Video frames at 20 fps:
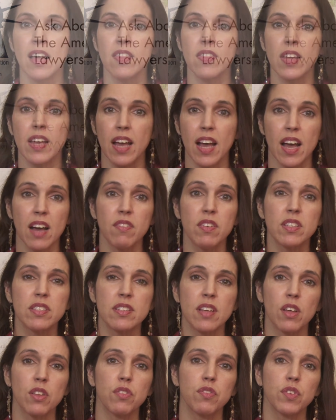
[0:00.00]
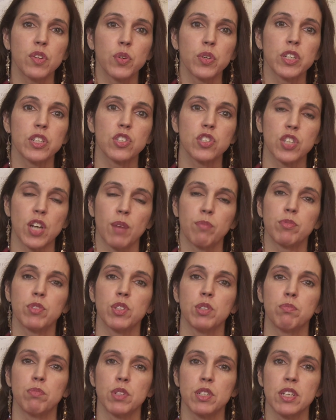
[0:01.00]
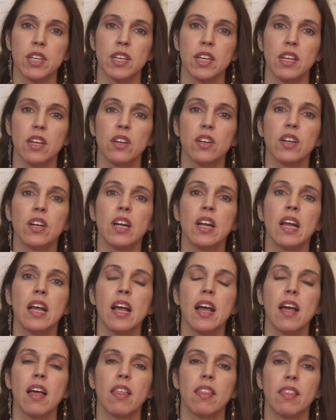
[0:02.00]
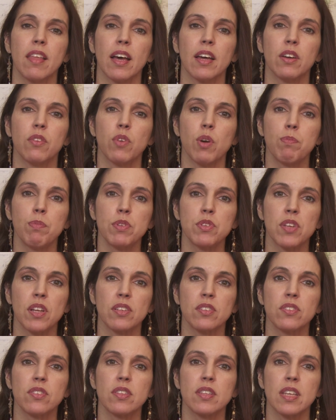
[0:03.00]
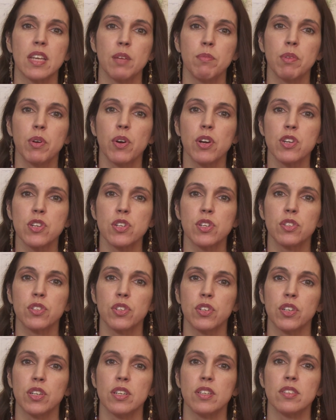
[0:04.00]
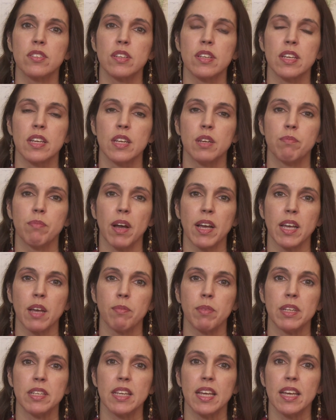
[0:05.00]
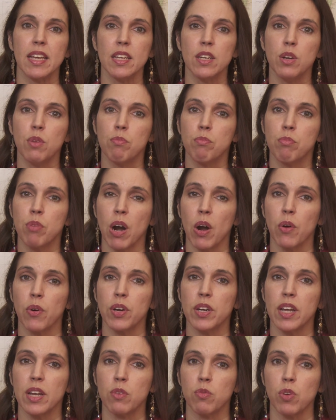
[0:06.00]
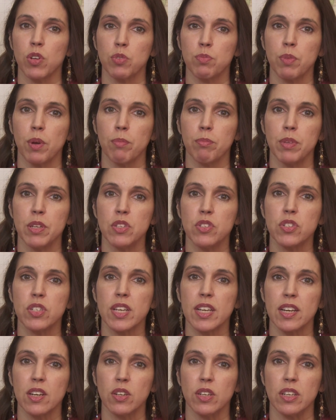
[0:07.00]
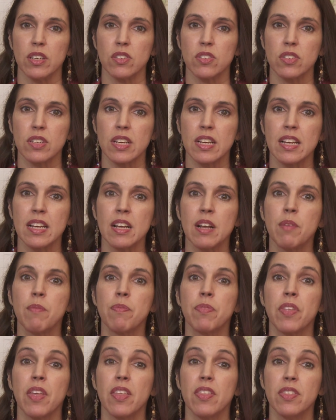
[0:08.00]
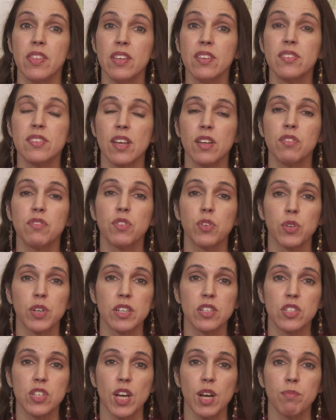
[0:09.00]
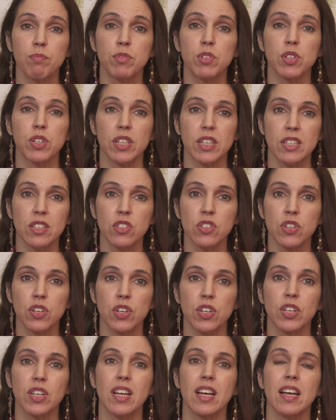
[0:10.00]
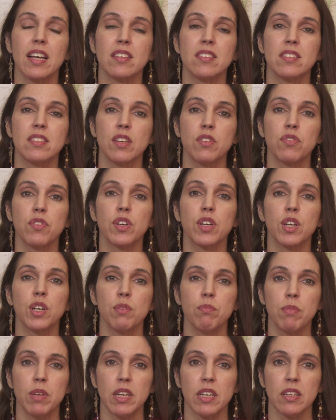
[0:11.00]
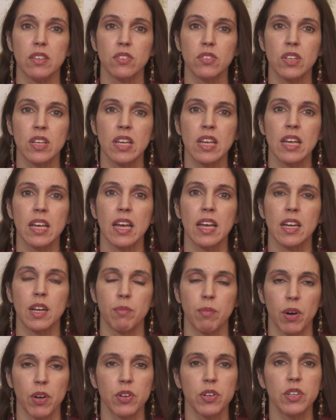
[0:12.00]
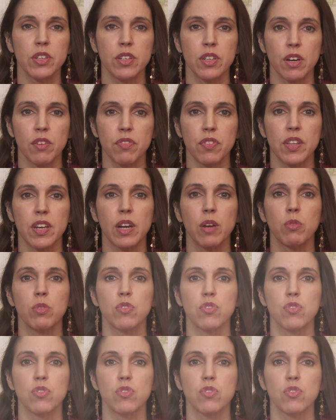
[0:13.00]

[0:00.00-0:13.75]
They have a South Florida chapter in particular that represents the immigration attorneys in Miami-Dade, Broward, and West Palm Beach counties. This South Florida chapter in turn has different committees, and I'm honored enough that I was